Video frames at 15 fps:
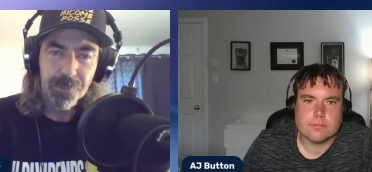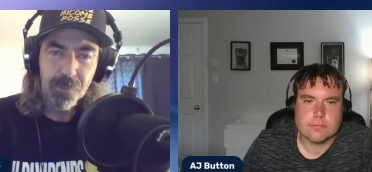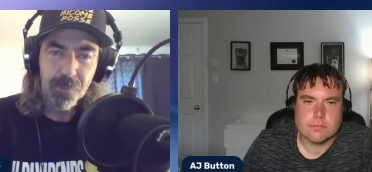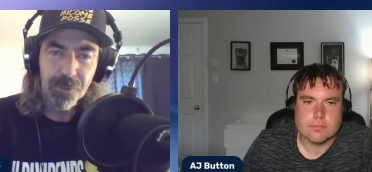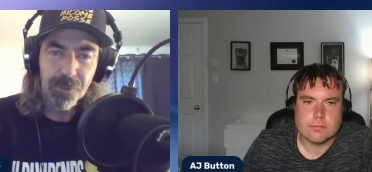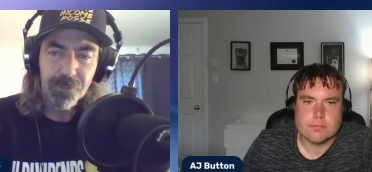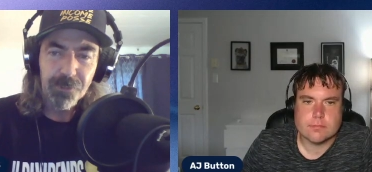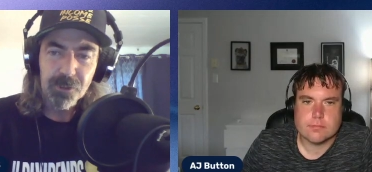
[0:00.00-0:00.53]

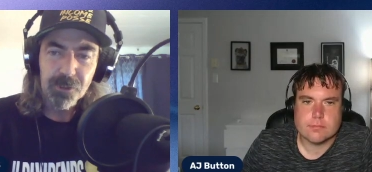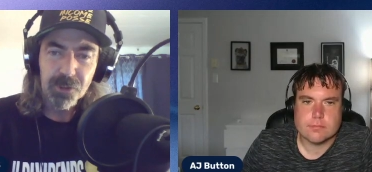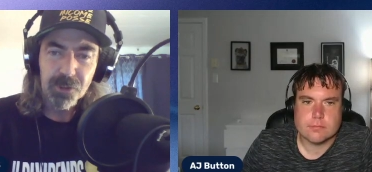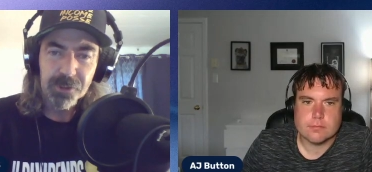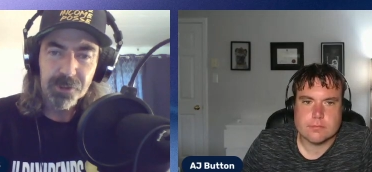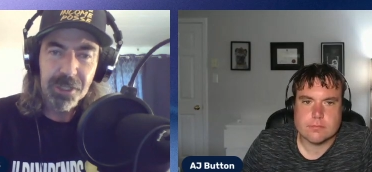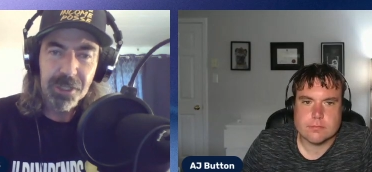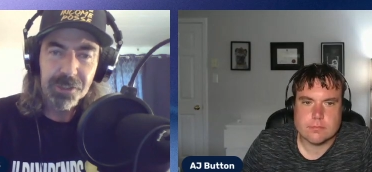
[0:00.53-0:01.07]
Speaker 1: where the
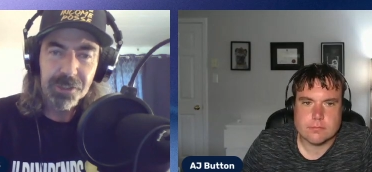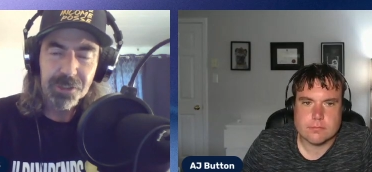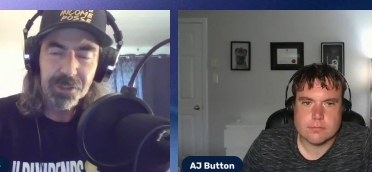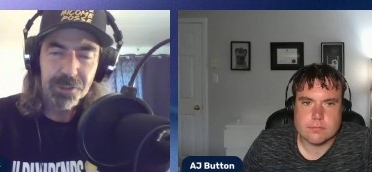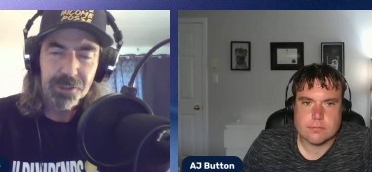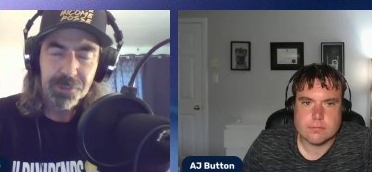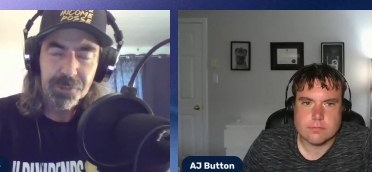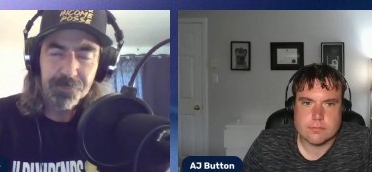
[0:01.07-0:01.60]
future takes
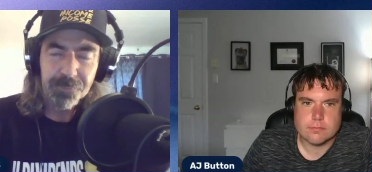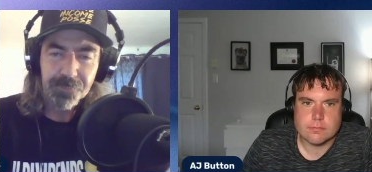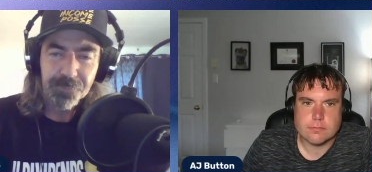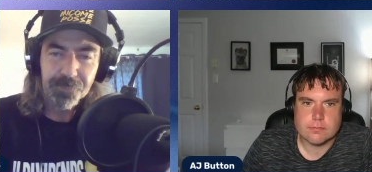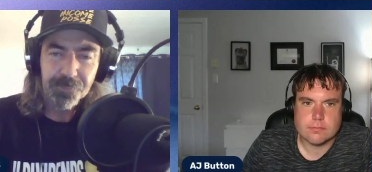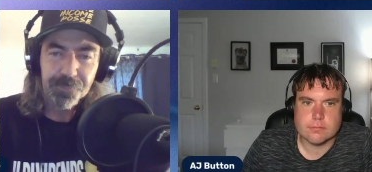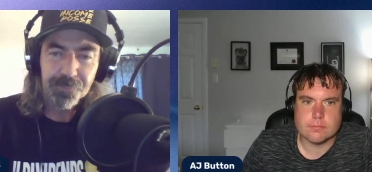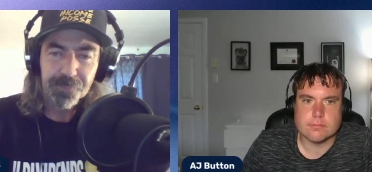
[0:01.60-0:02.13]
us.
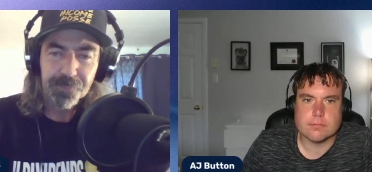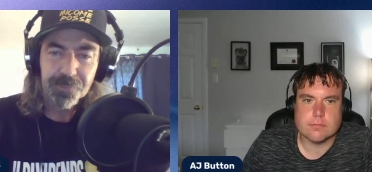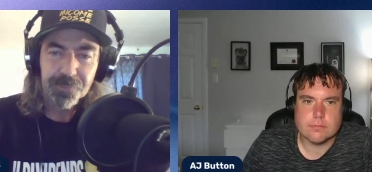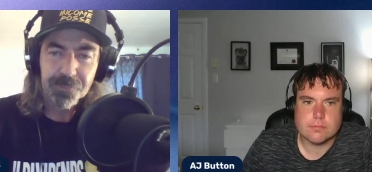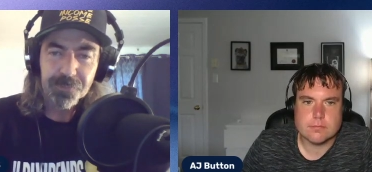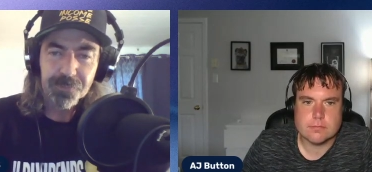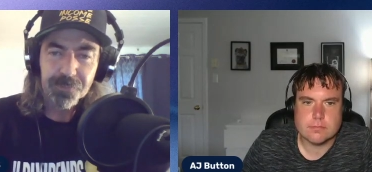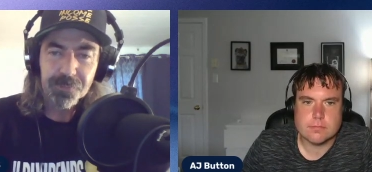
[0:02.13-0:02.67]
Speaker 2: Mm-hmm.
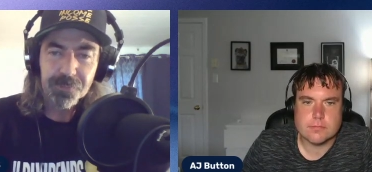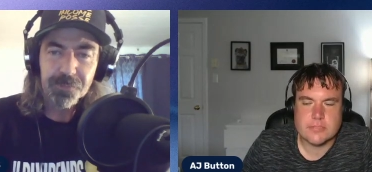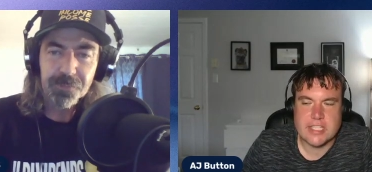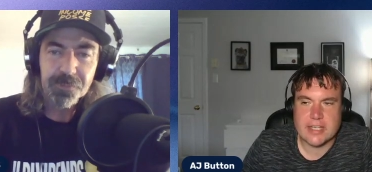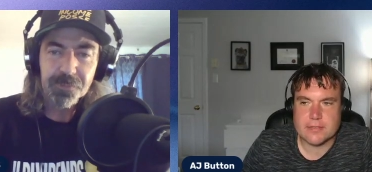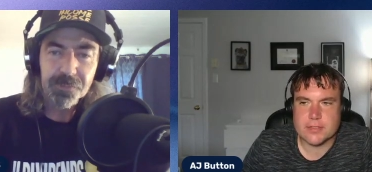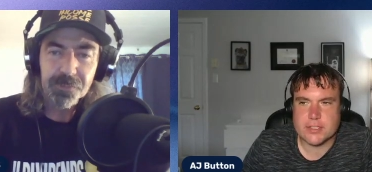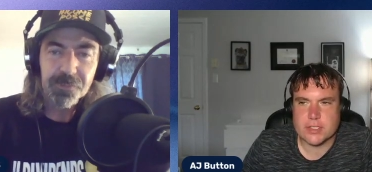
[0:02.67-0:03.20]

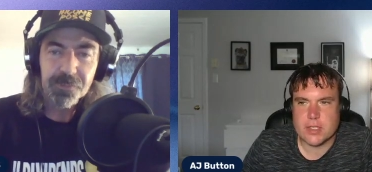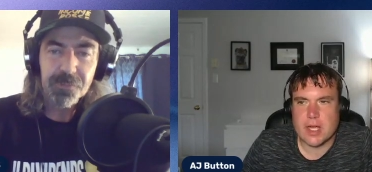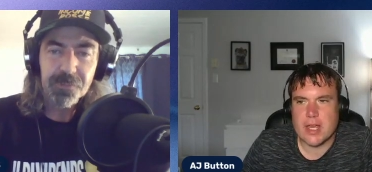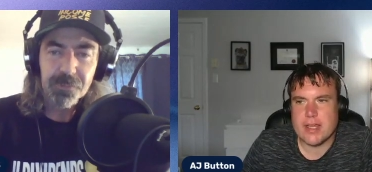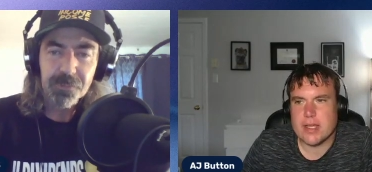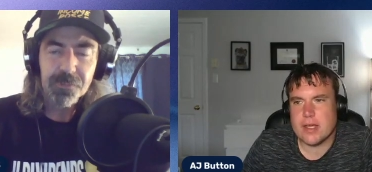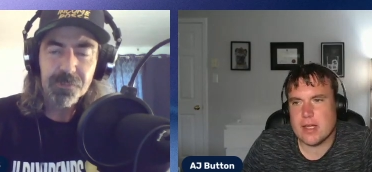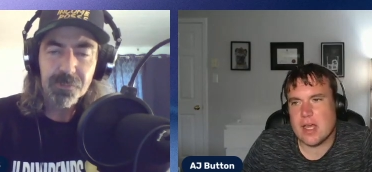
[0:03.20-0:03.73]
Yeah, for sure.
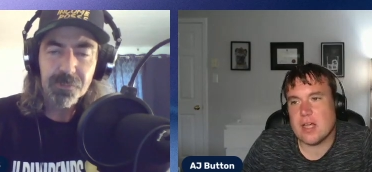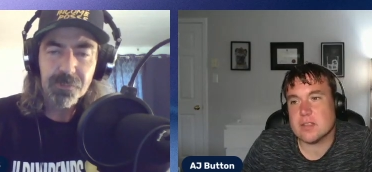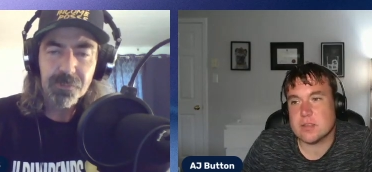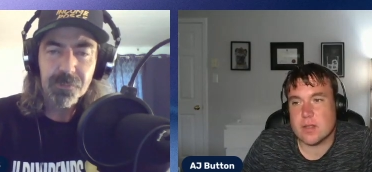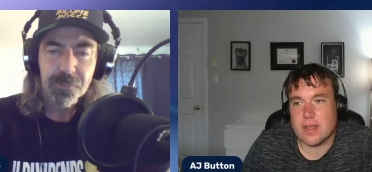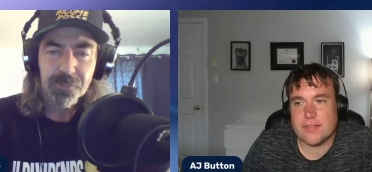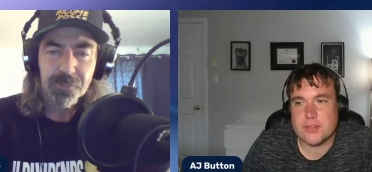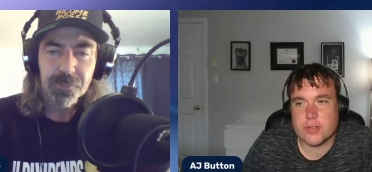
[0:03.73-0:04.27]
I uh,
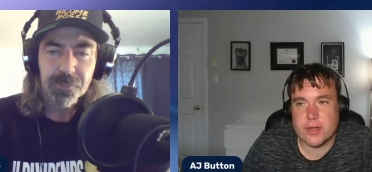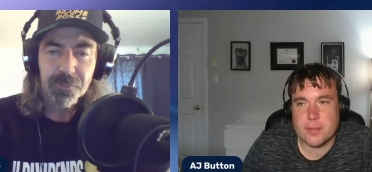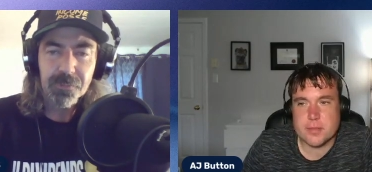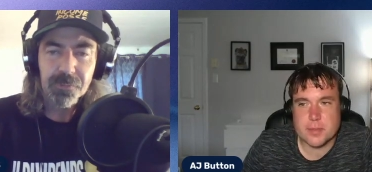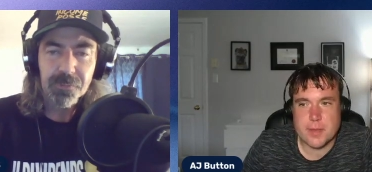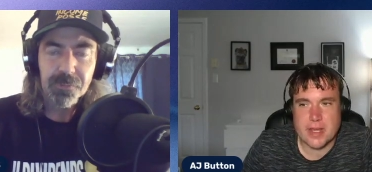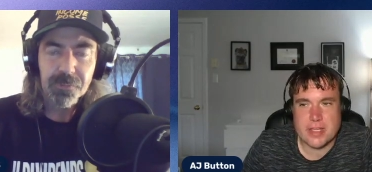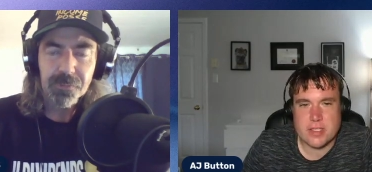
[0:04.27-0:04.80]
also I've
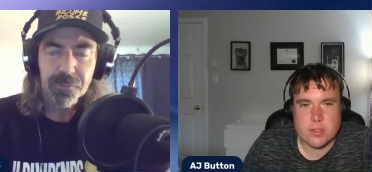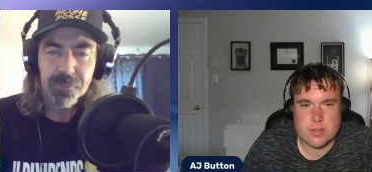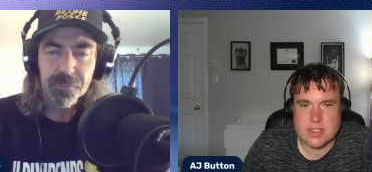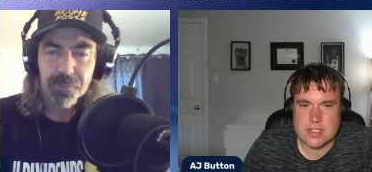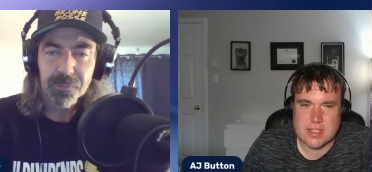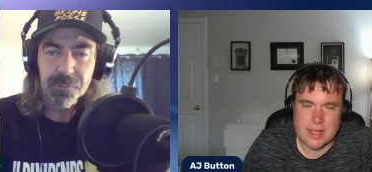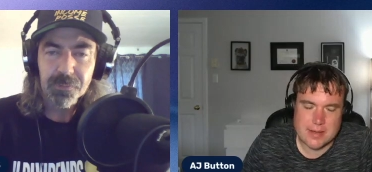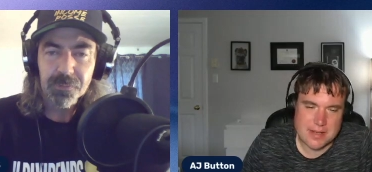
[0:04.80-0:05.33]
trimmed my
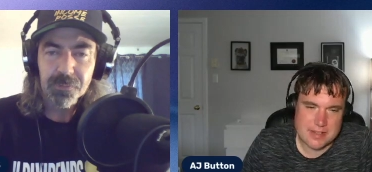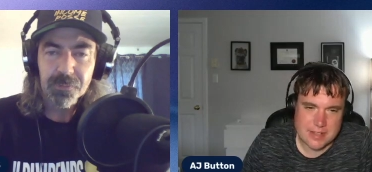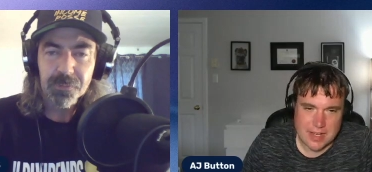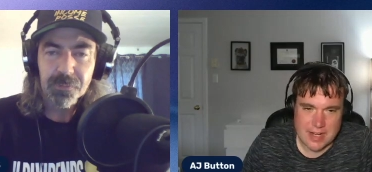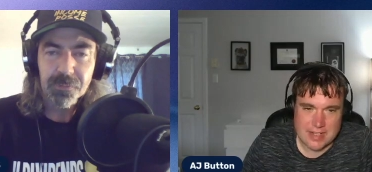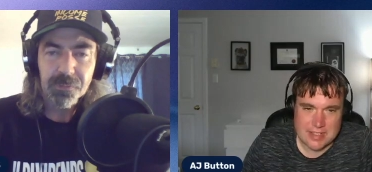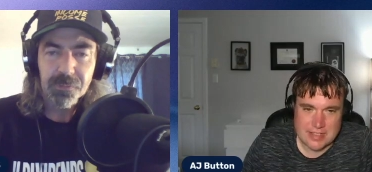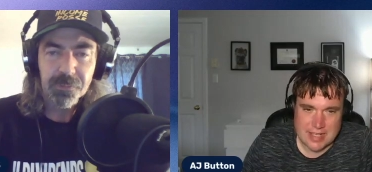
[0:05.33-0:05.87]
U S. I
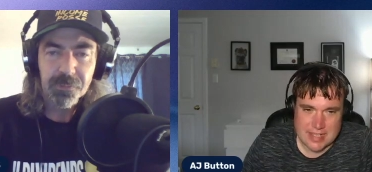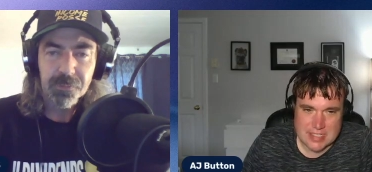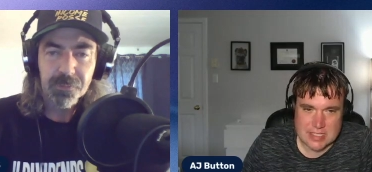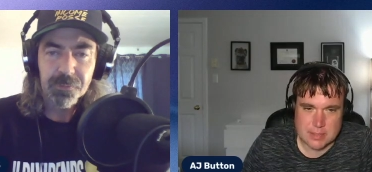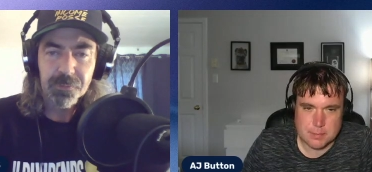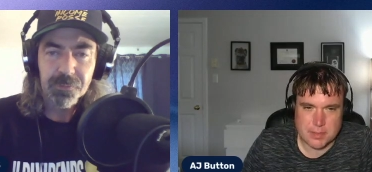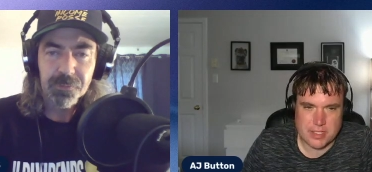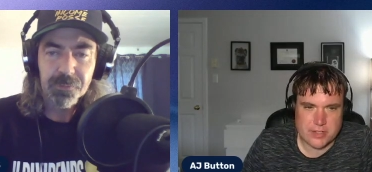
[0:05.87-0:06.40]
didn't I didn't
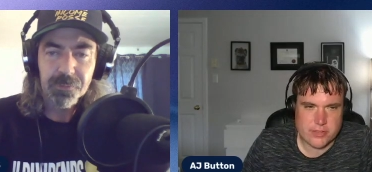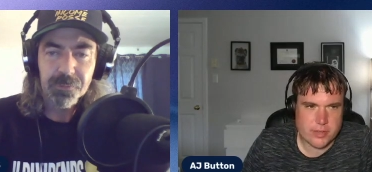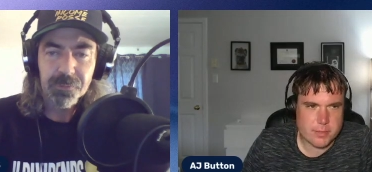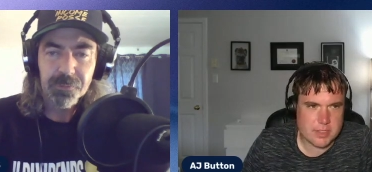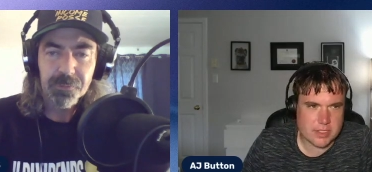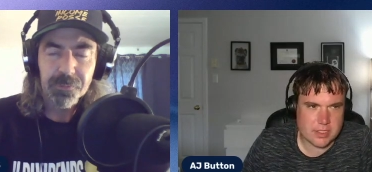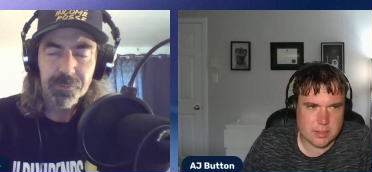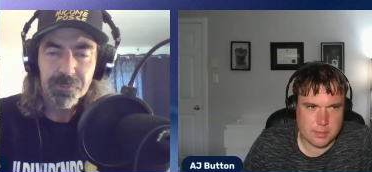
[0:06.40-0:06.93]
exit, but I
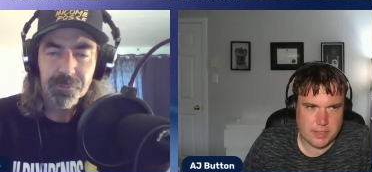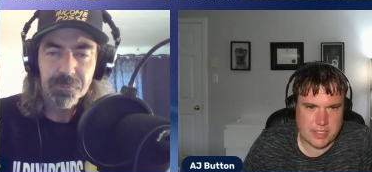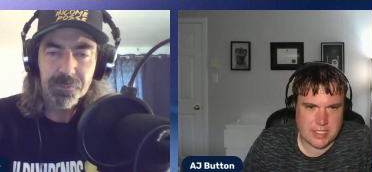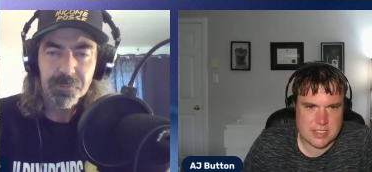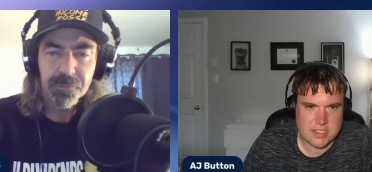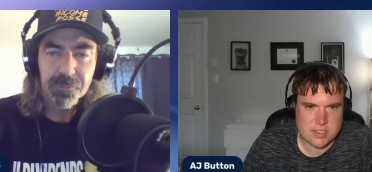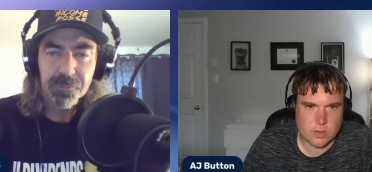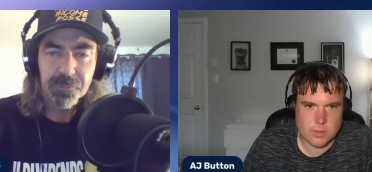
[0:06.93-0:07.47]
trimmed a little bit.
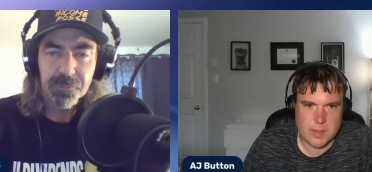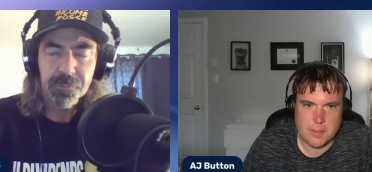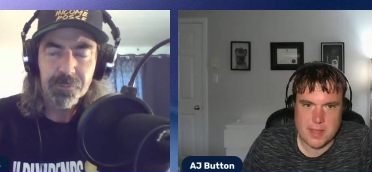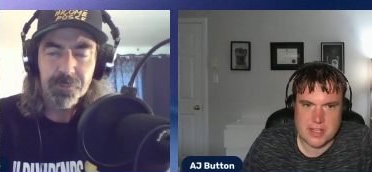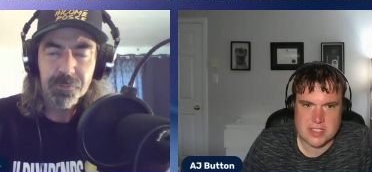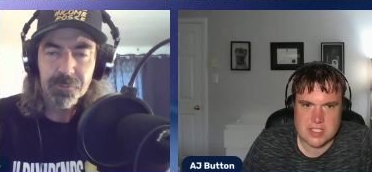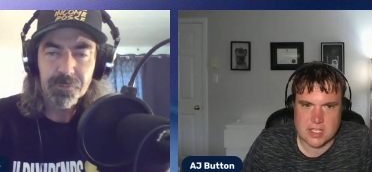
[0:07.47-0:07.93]
I sold my Meta